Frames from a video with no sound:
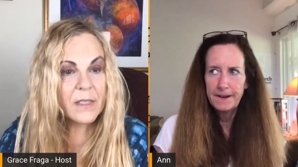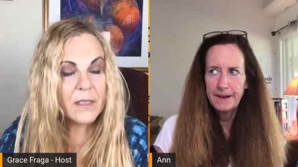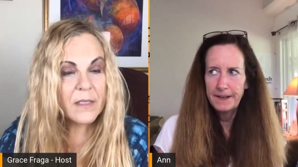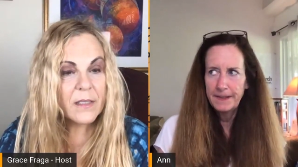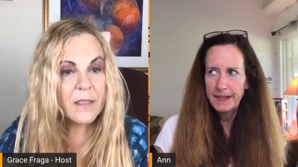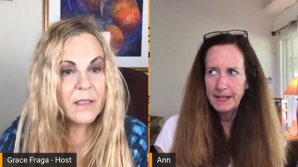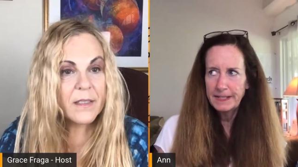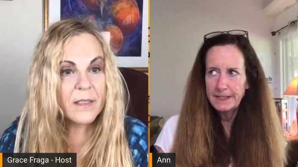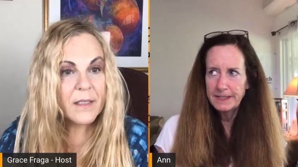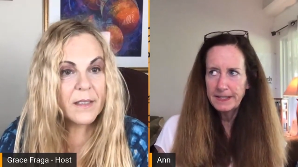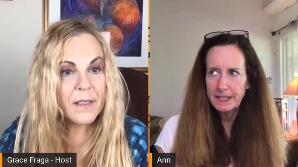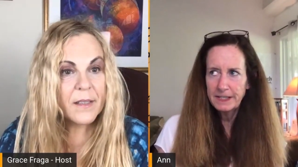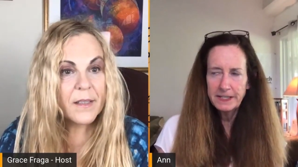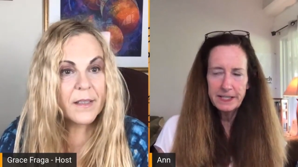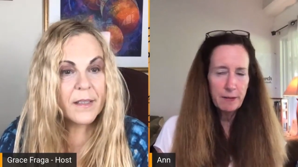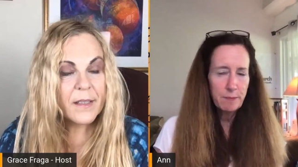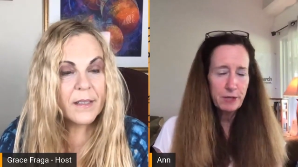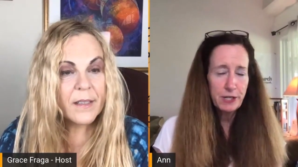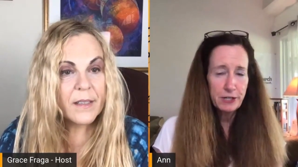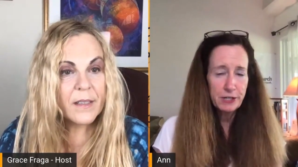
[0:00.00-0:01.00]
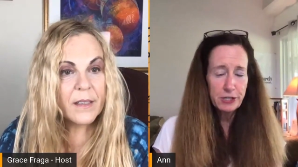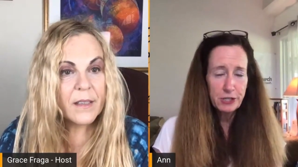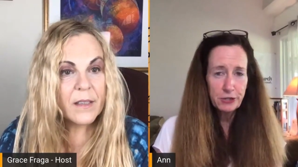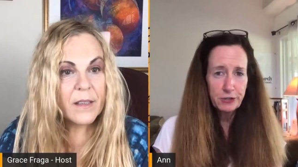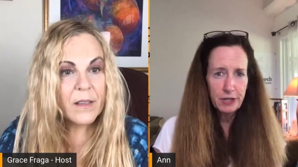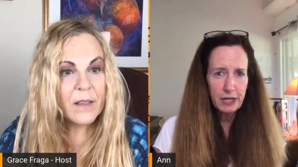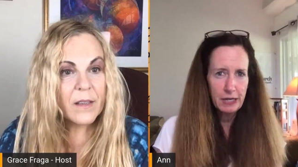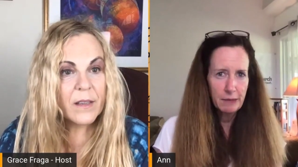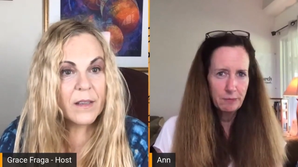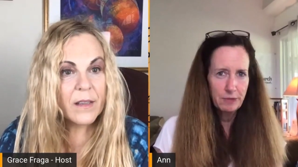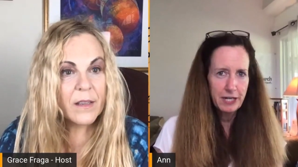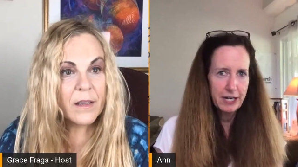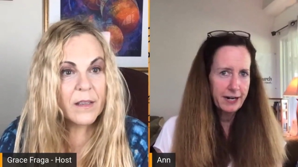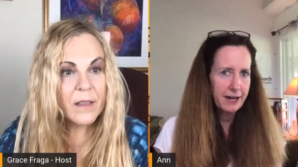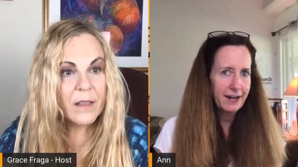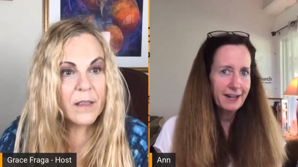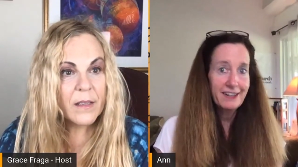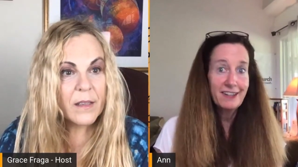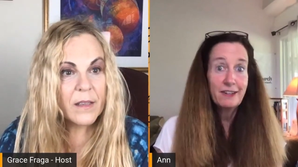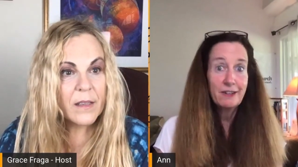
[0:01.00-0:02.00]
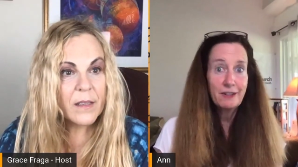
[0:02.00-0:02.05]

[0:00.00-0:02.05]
Speaker 1: and they said send me your script and i